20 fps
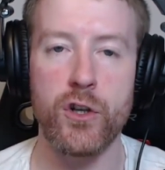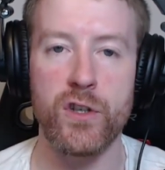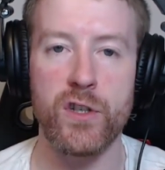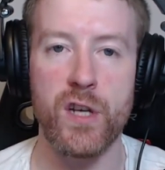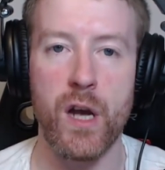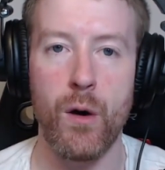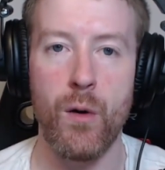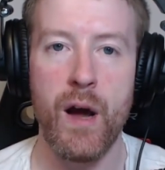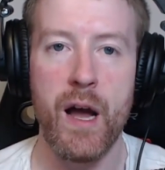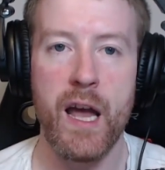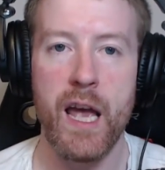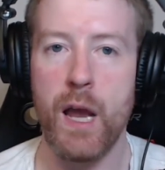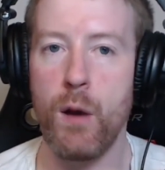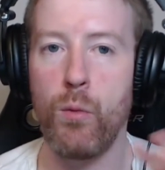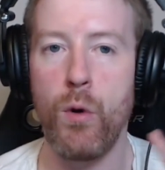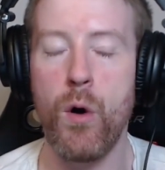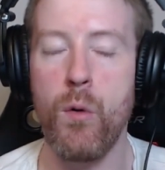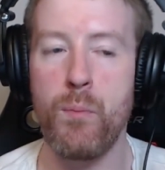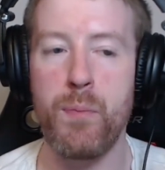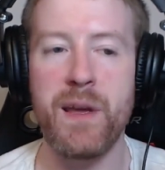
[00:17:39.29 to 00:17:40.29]
So it
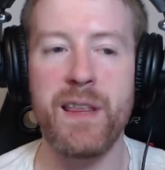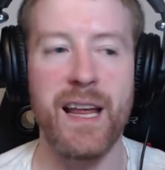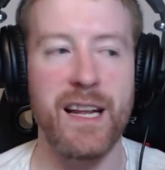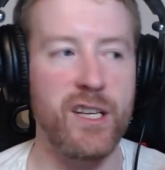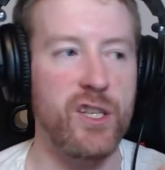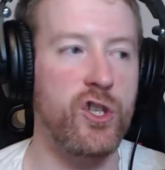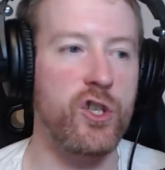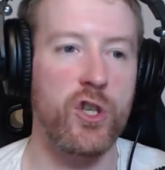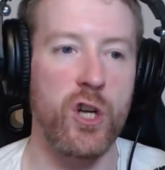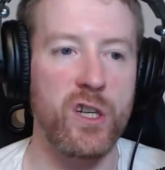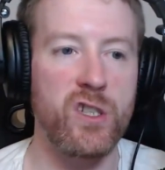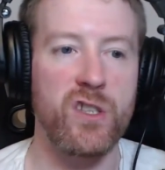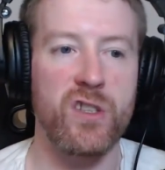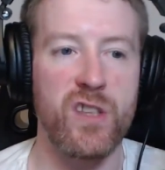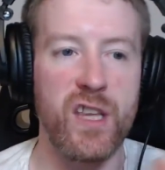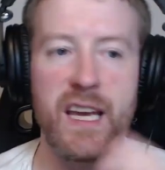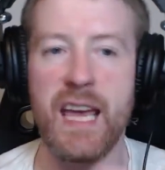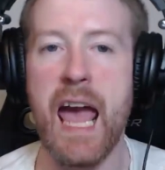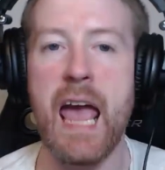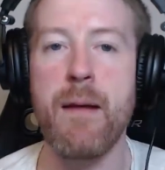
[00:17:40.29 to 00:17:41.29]
won't be that it's just
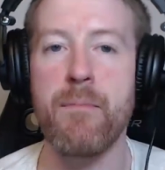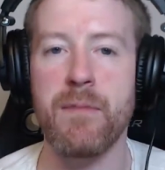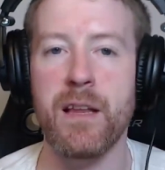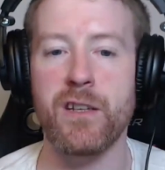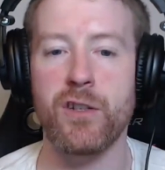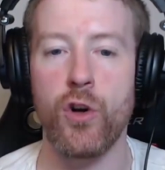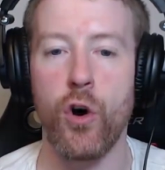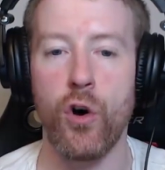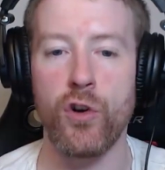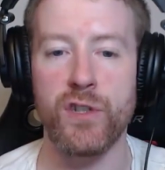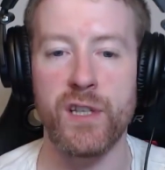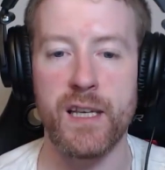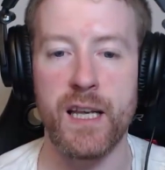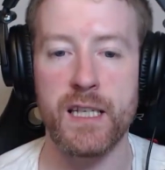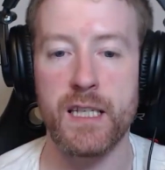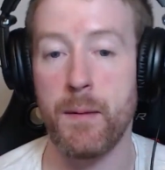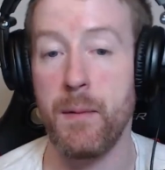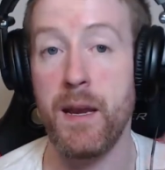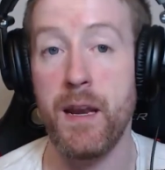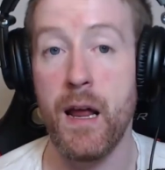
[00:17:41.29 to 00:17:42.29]
the game that's causing this.
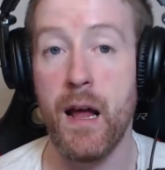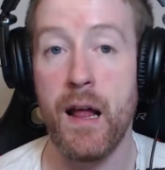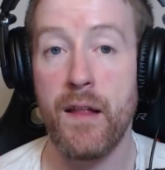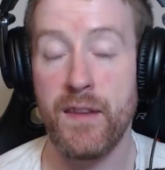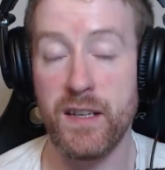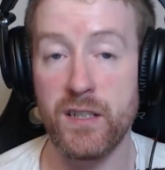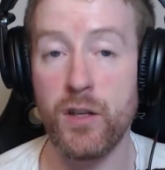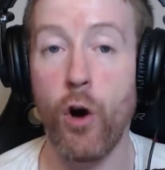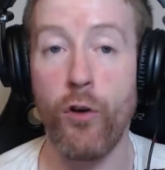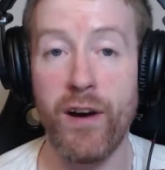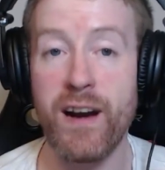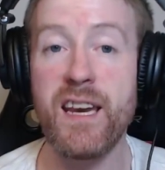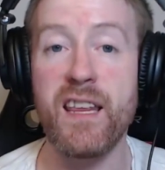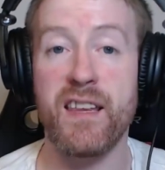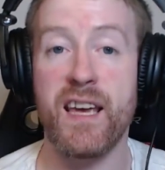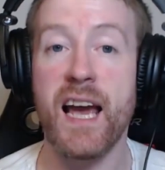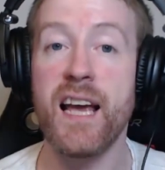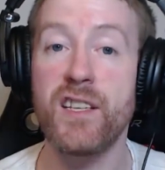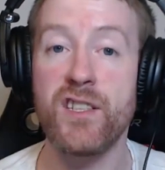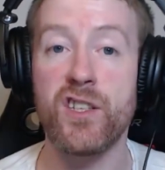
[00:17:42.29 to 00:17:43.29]
I mean, this is already the
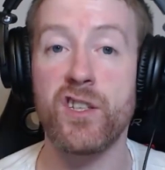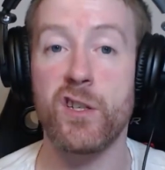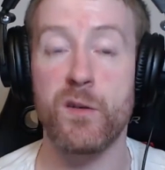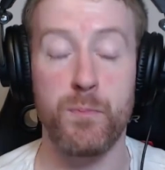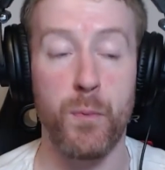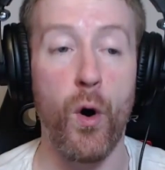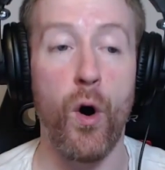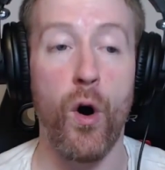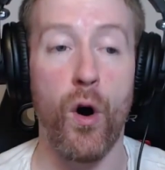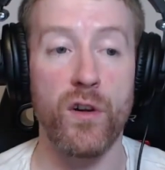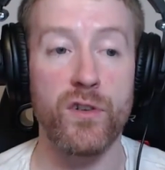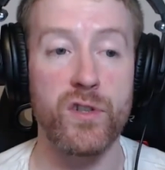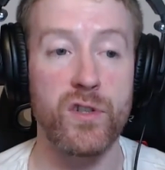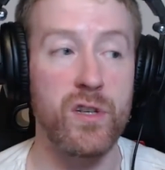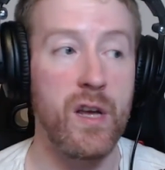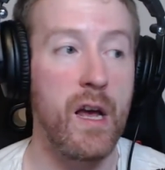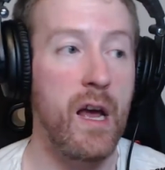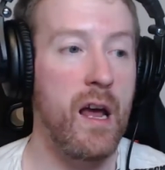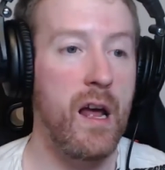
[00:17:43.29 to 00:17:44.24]
case in sports.